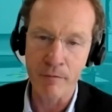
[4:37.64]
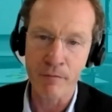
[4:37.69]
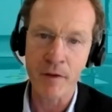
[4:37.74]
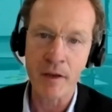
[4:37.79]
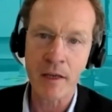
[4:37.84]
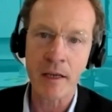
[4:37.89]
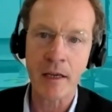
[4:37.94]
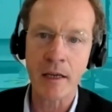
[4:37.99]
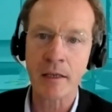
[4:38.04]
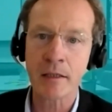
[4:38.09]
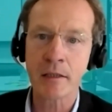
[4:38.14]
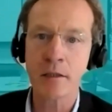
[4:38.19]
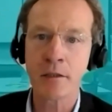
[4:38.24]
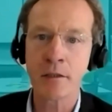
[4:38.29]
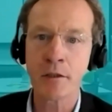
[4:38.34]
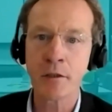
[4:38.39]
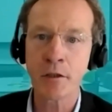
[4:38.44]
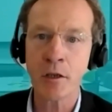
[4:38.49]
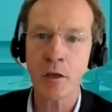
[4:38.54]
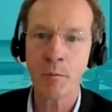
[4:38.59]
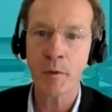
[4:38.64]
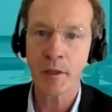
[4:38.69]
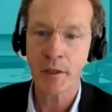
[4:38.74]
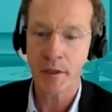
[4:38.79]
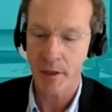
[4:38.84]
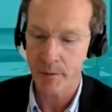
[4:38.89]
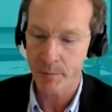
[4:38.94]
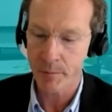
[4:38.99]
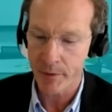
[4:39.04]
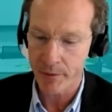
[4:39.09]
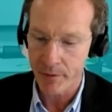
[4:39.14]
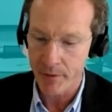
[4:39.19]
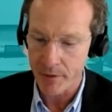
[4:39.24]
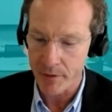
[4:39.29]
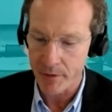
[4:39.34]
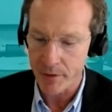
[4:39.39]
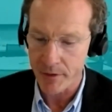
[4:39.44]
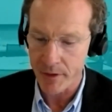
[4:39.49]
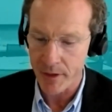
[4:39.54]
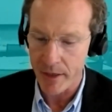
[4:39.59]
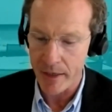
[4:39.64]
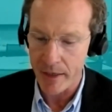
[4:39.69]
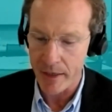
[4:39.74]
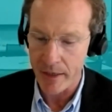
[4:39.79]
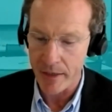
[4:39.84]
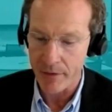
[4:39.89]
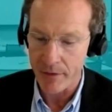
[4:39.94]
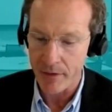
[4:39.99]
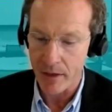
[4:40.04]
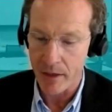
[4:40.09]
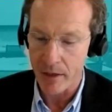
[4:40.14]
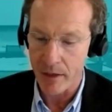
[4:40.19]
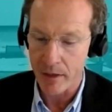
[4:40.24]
Vic has so much experience in